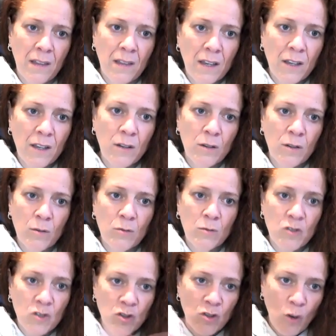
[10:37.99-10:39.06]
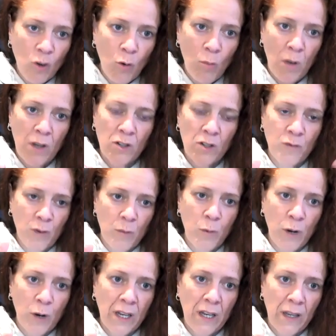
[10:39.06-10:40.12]
Thank you so much for
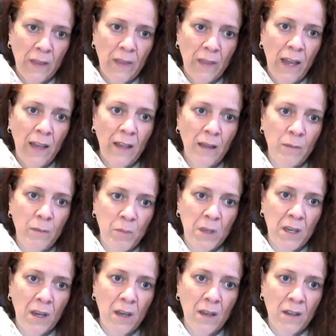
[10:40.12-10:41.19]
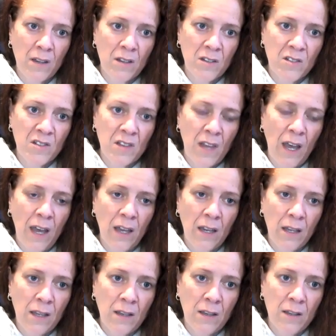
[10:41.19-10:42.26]
bringing that, because
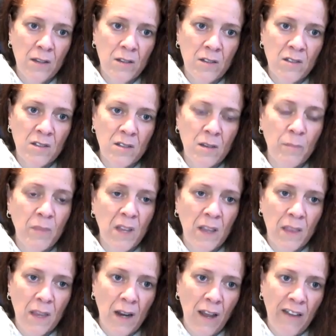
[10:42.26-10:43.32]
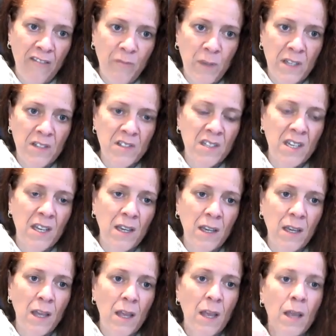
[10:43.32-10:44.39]
that is something that I've been
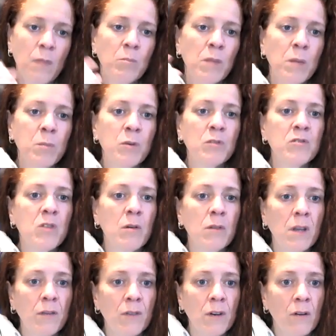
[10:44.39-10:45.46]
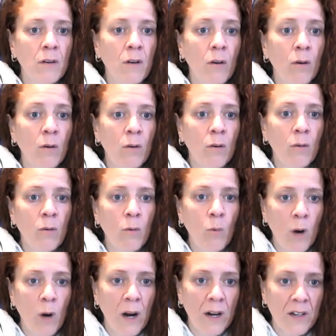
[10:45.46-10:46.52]
seeing. People don't even know
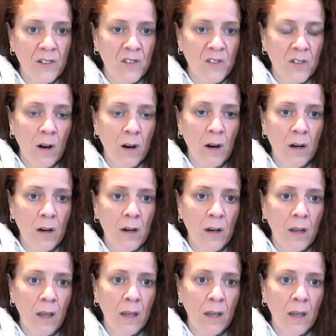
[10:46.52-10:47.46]
where to start.